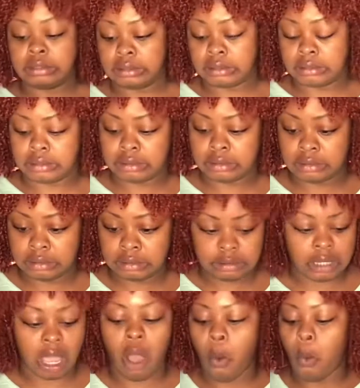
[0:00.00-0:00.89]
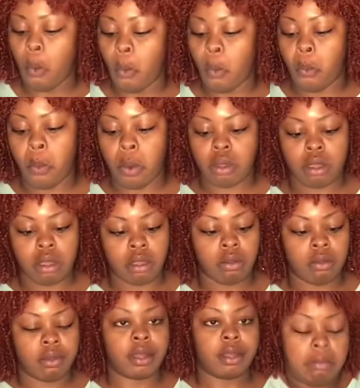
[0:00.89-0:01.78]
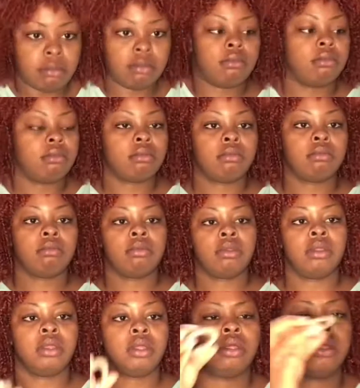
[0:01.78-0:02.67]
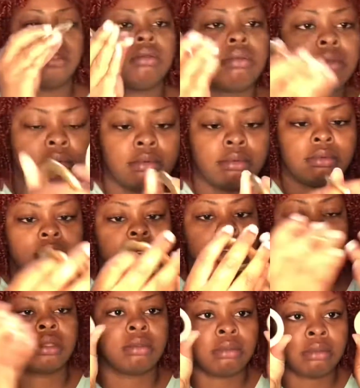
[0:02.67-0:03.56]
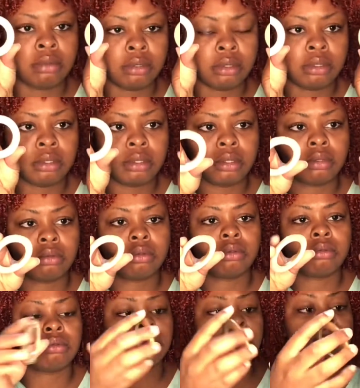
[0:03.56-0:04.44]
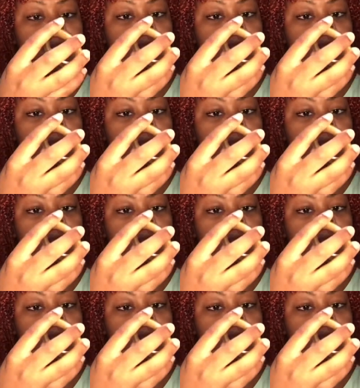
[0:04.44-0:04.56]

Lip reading: So right now I'm going to be trying to figure out how these grommets work.